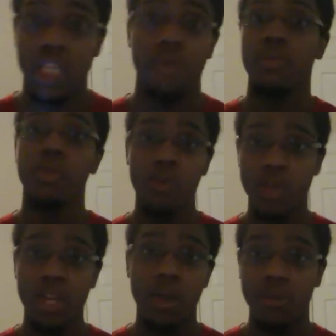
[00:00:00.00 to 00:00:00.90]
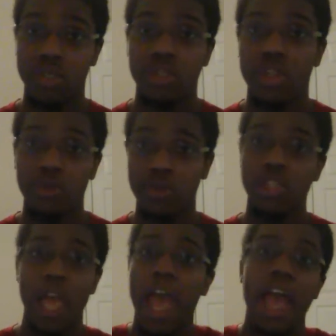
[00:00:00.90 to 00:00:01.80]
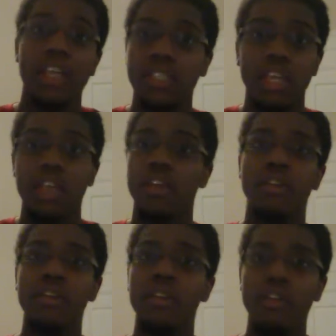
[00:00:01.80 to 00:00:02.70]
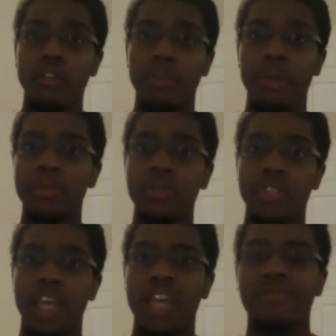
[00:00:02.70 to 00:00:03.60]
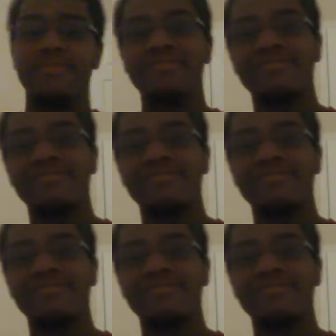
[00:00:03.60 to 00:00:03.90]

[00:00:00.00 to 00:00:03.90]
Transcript: is that what we're doing now? We're just asking for people to say